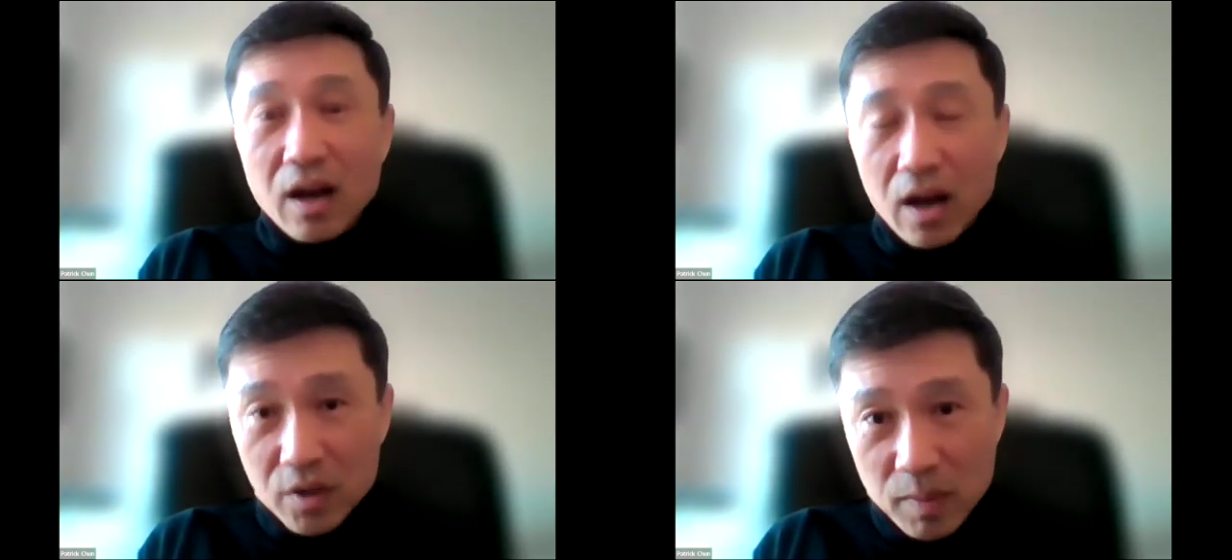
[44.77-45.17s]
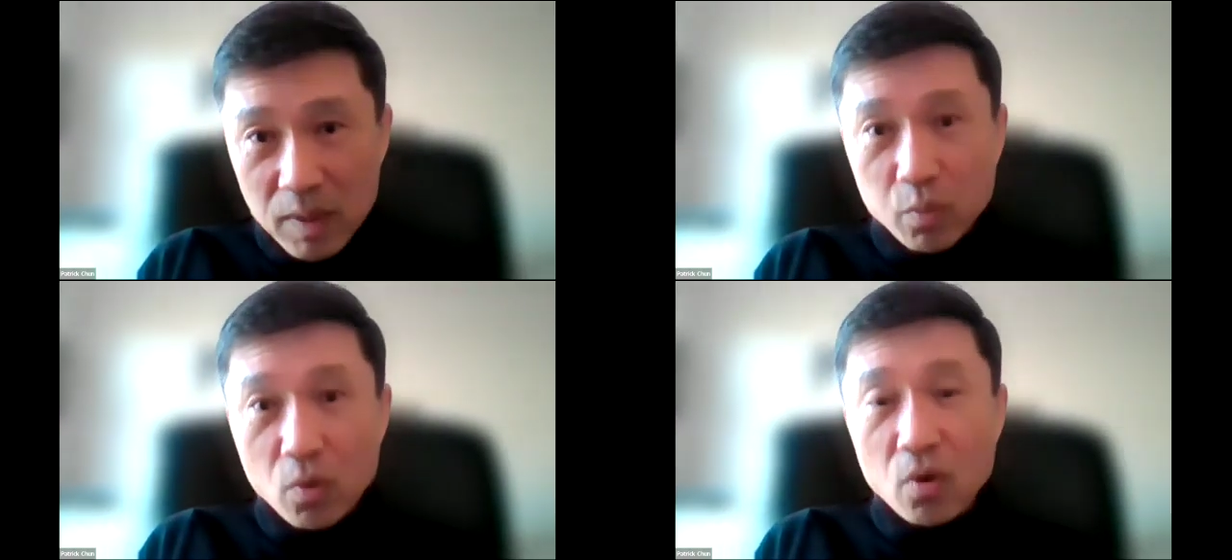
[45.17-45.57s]
other
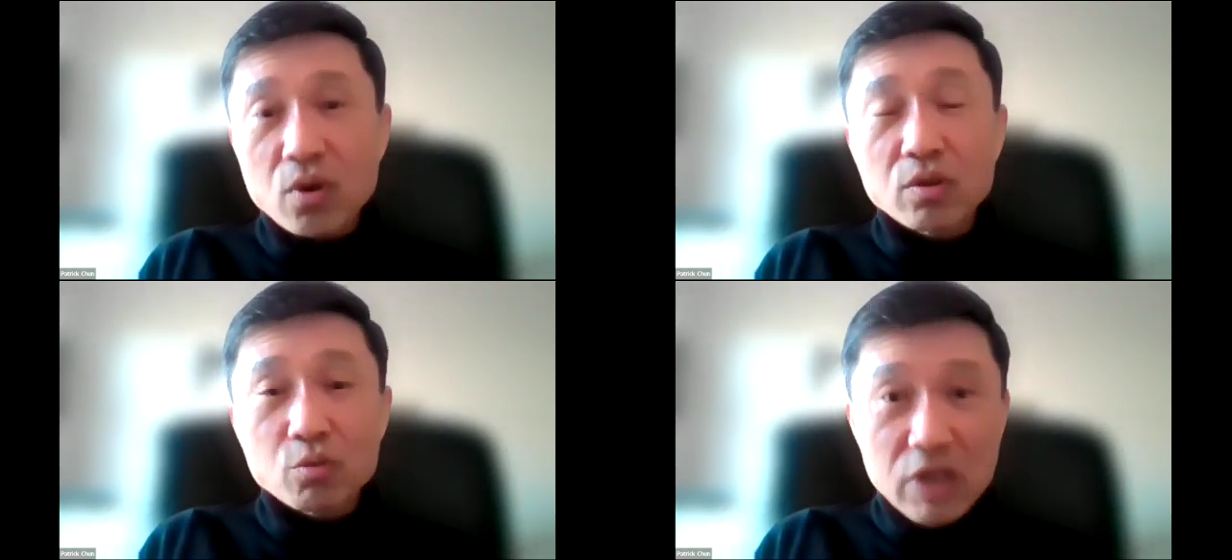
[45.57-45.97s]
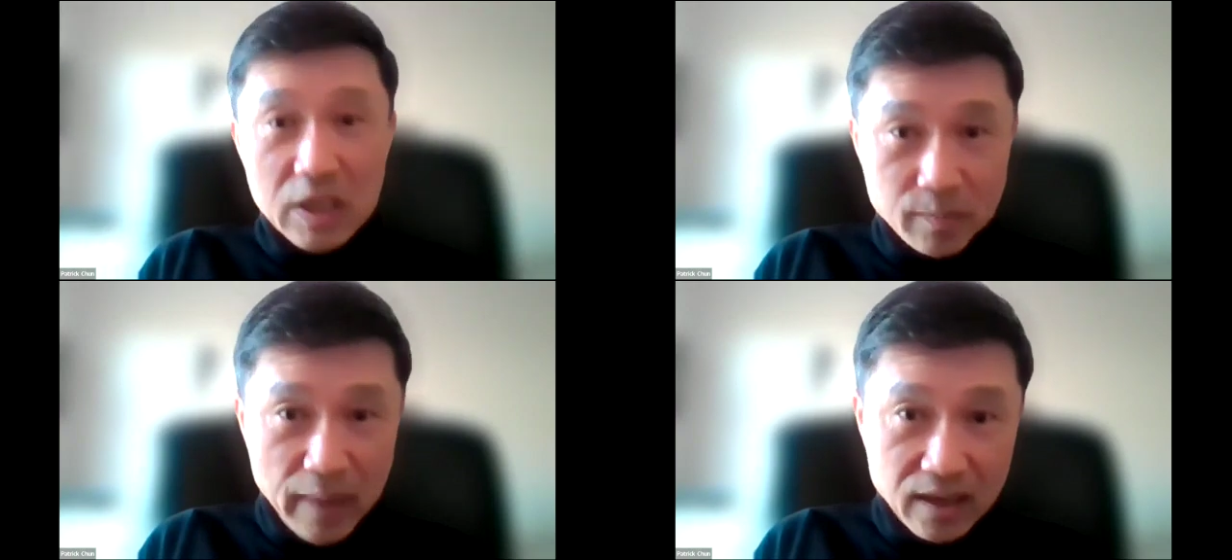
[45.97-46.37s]
people are going to
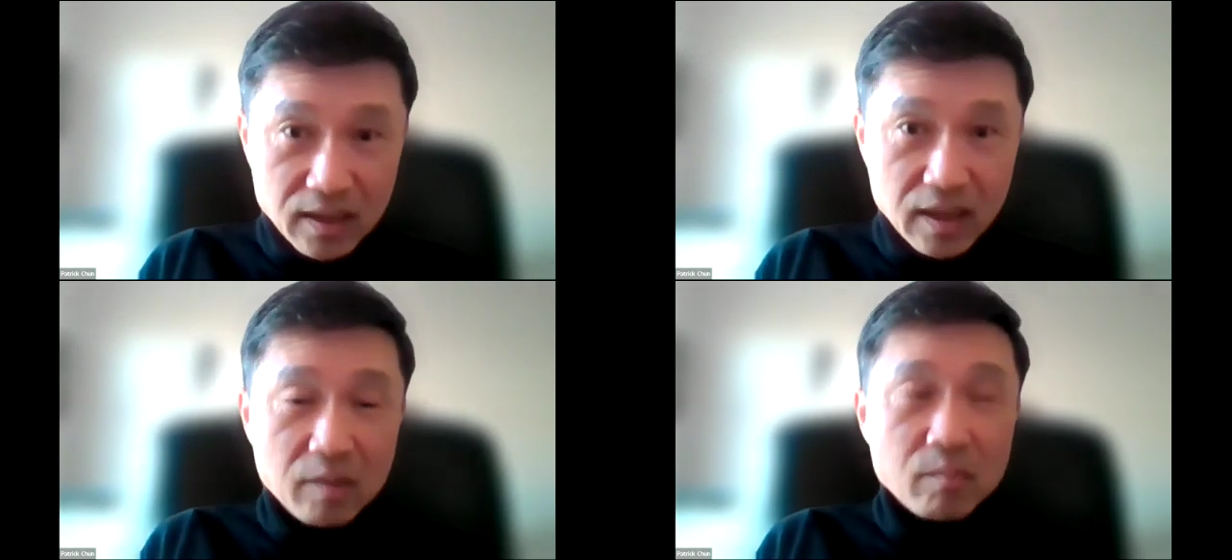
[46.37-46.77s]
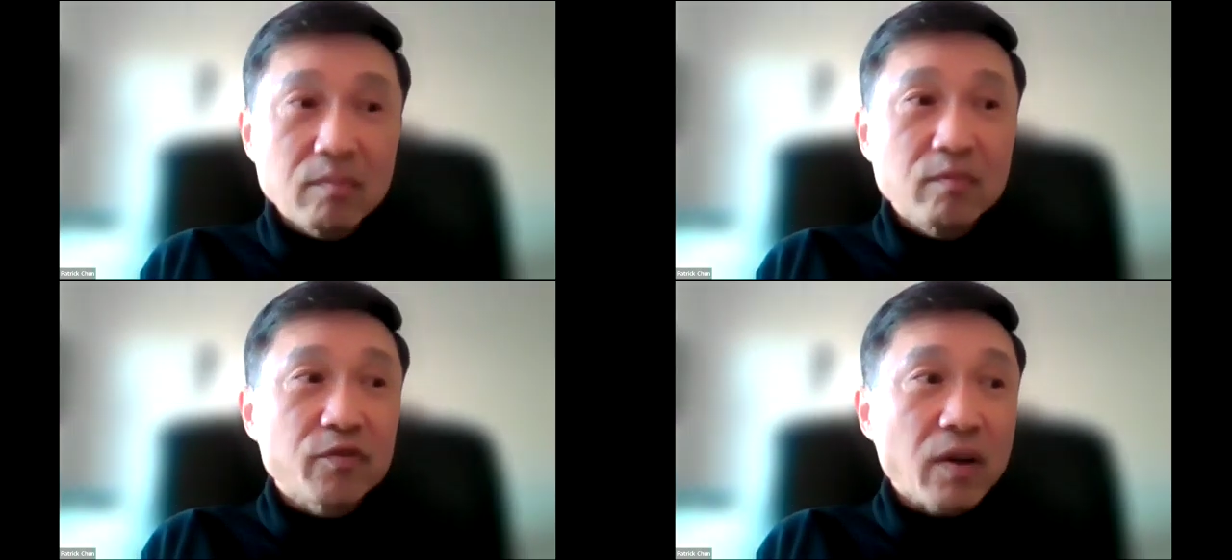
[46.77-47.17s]
respect
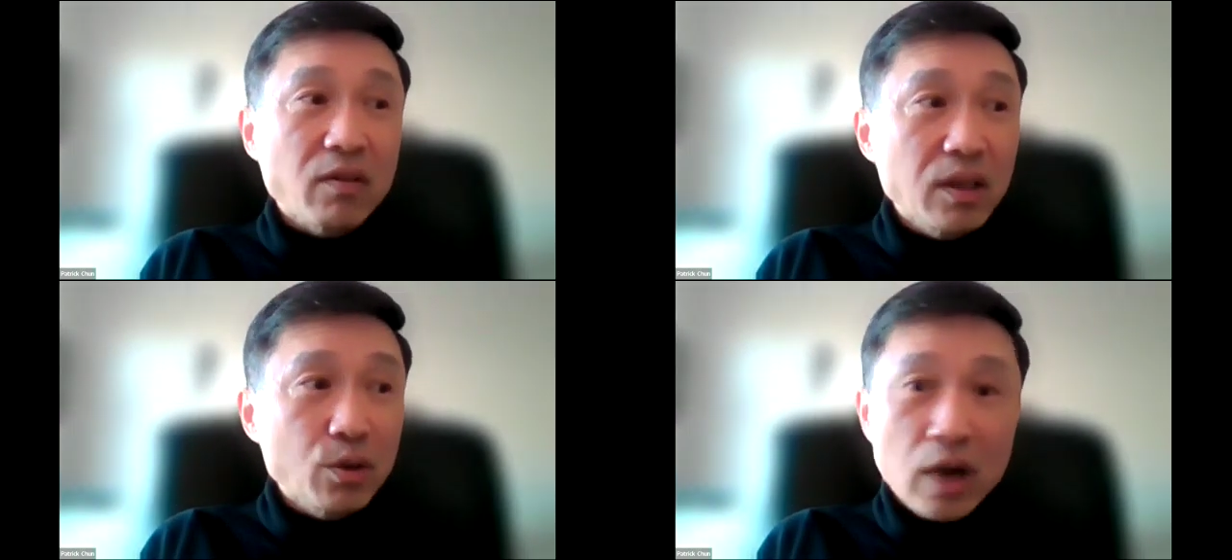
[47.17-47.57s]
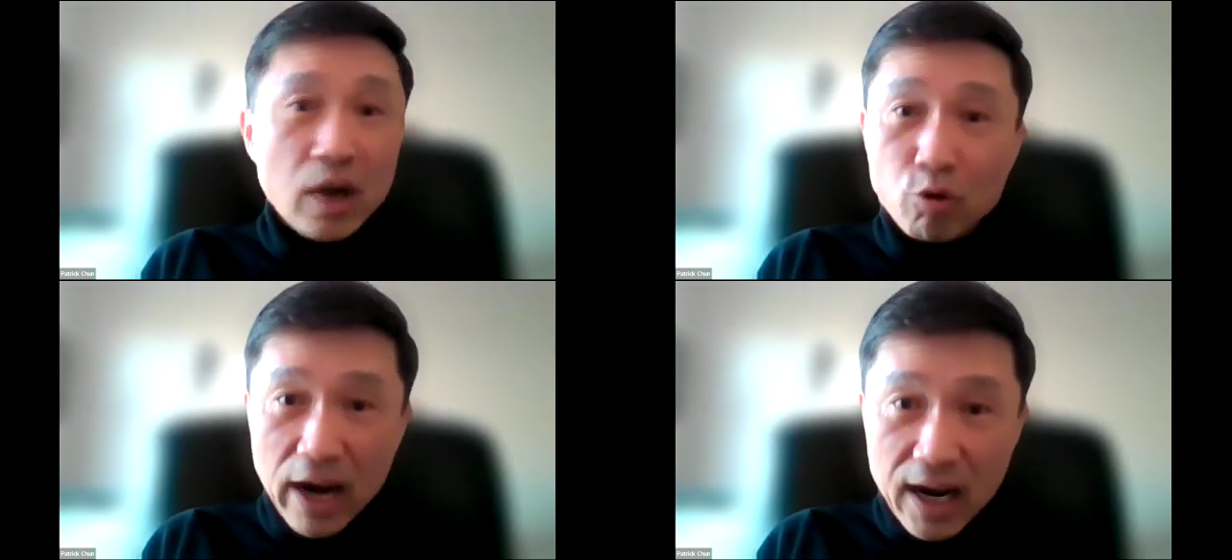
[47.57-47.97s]
them, very little
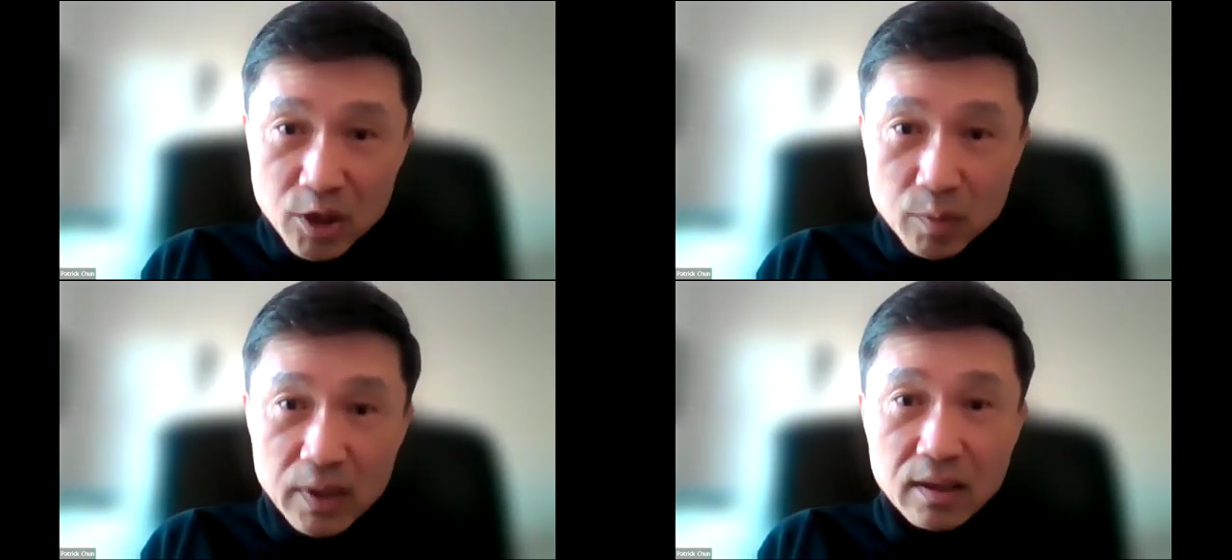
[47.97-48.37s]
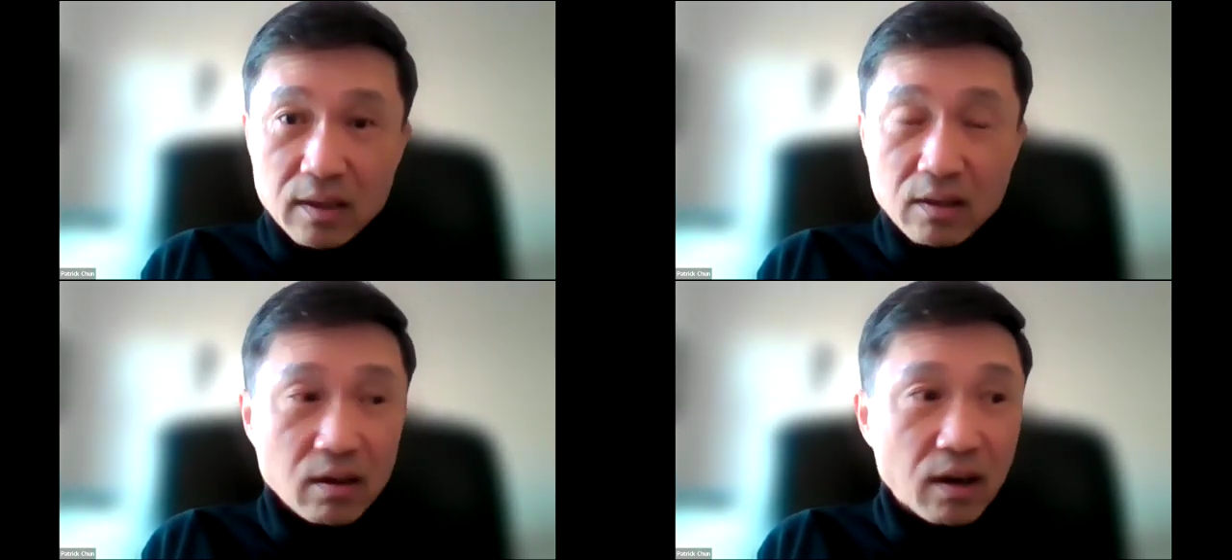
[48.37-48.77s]

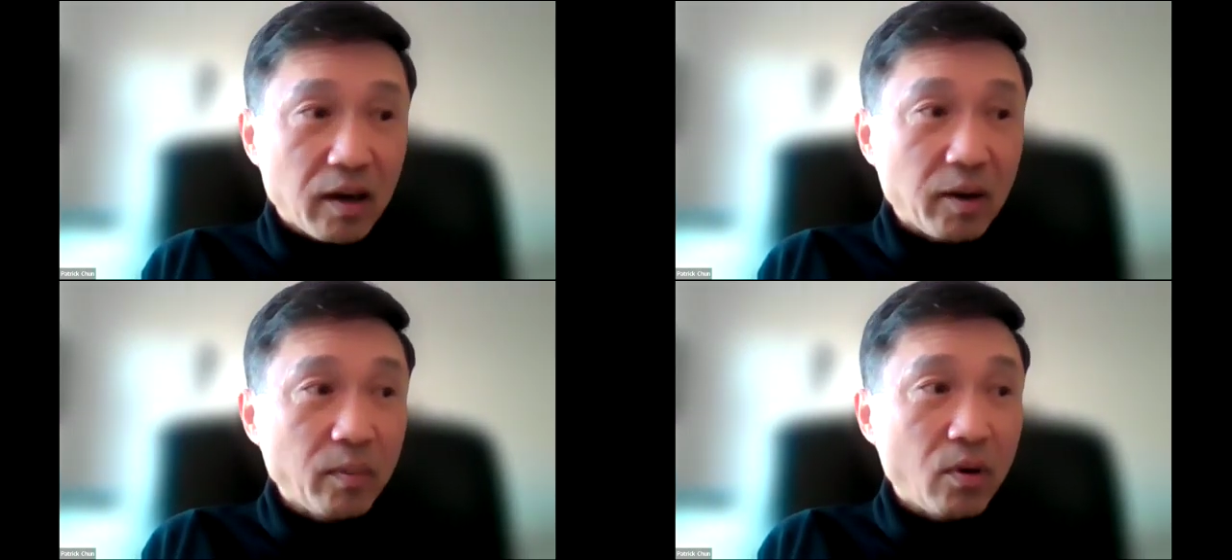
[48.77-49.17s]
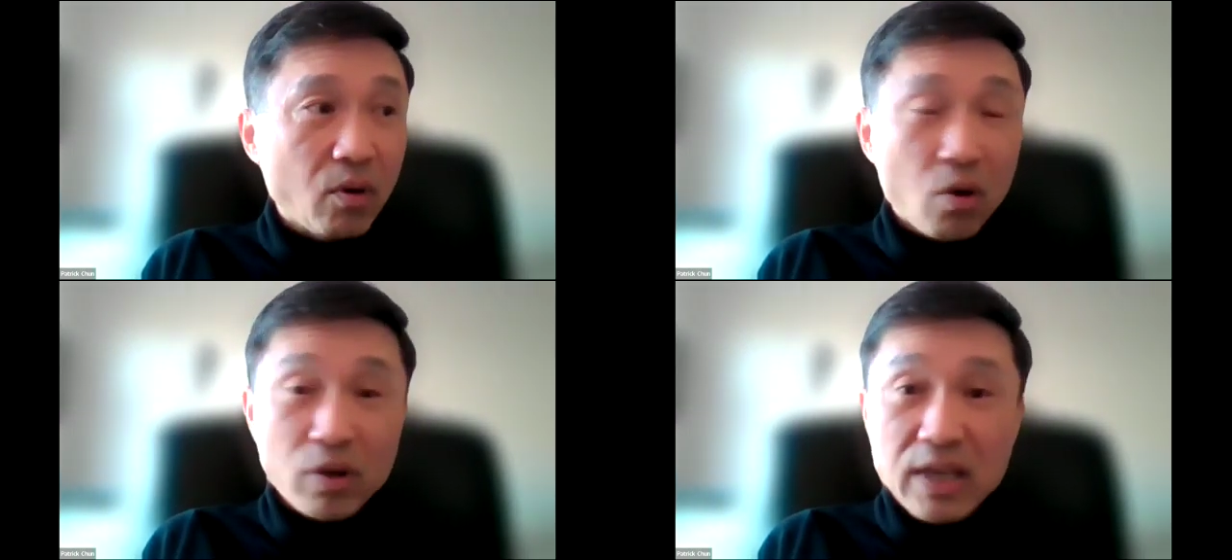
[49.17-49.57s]
harassment
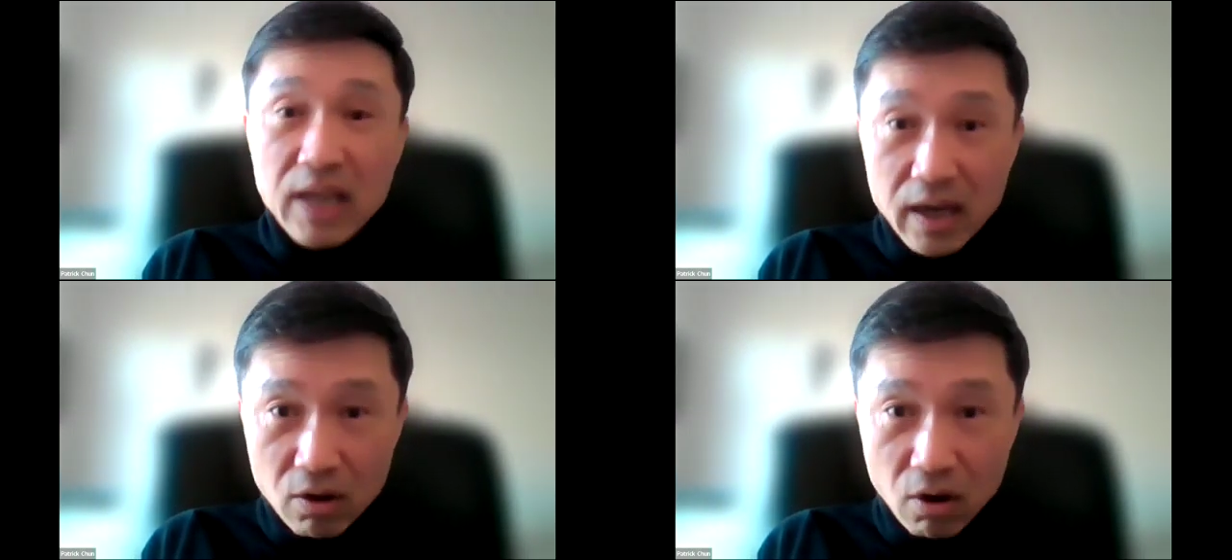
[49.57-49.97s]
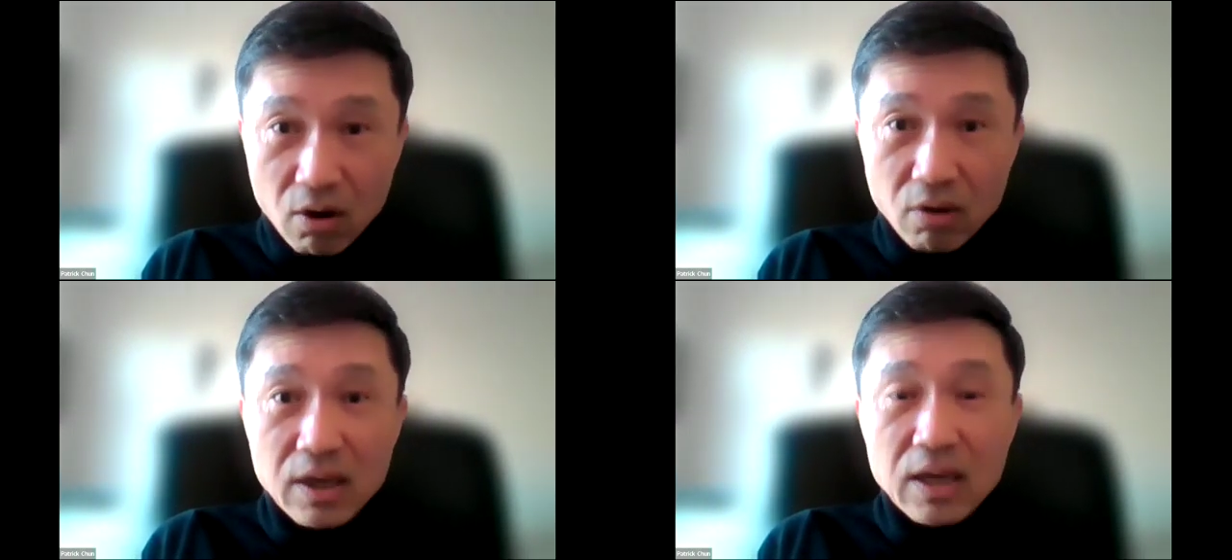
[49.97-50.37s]
or none at
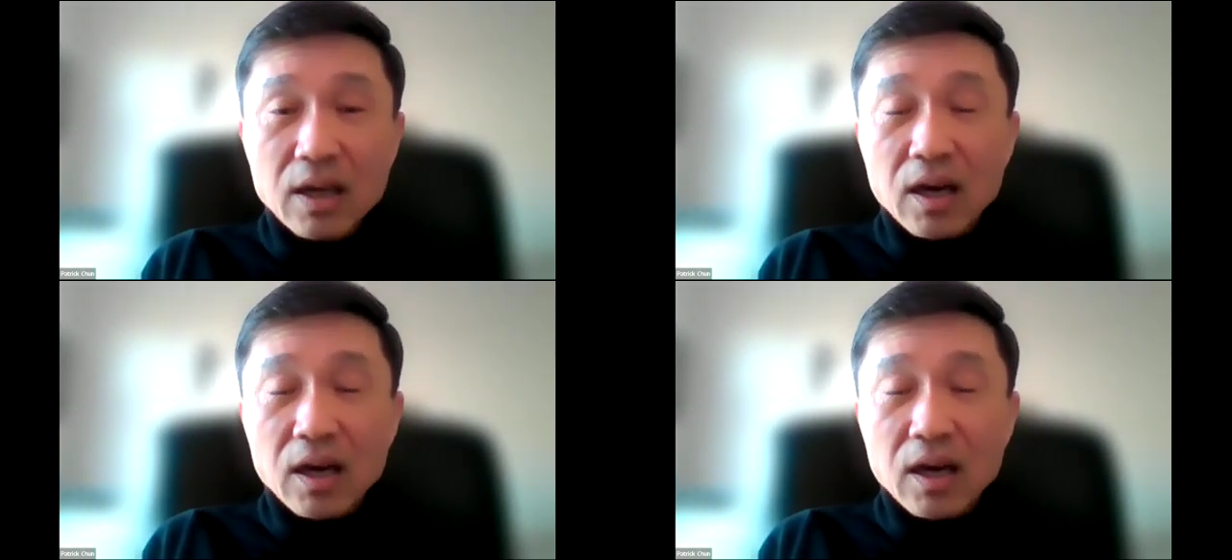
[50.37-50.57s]
all.